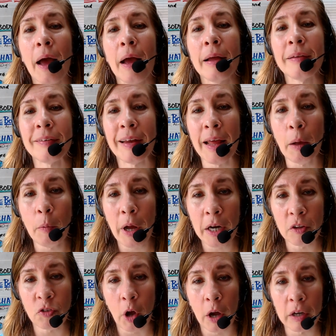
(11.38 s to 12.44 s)
Today, I want
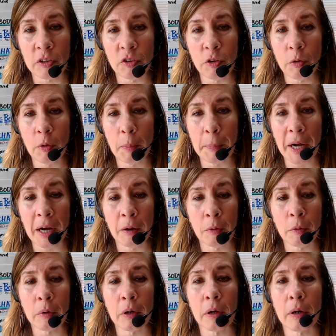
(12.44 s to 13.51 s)
to talk to you
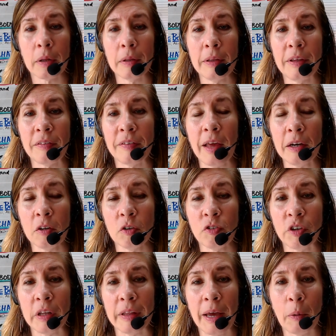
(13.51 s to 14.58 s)
about this
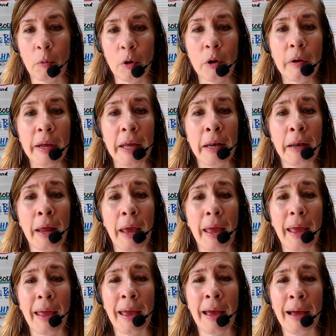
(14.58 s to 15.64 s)
energy that we're in
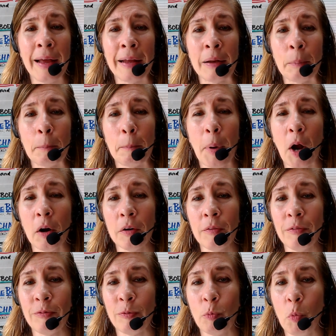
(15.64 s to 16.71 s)
and part
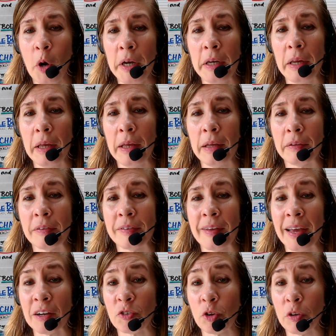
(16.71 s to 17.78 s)
of what it's
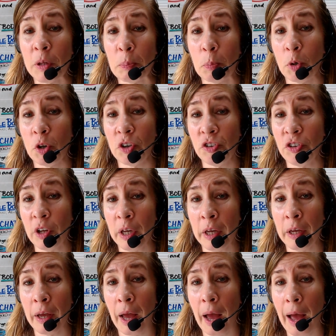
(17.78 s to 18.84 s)
actually
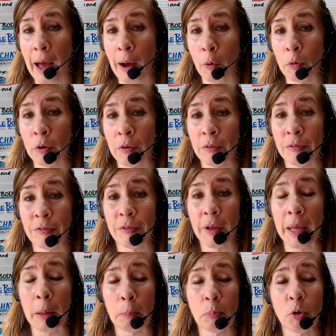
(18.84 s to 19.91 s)
pushing out of
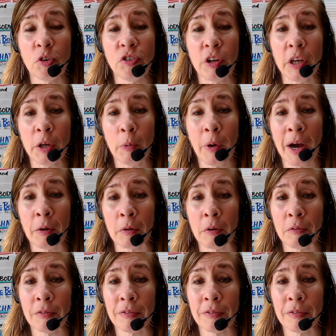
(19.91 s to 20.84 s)
and pushing you out of.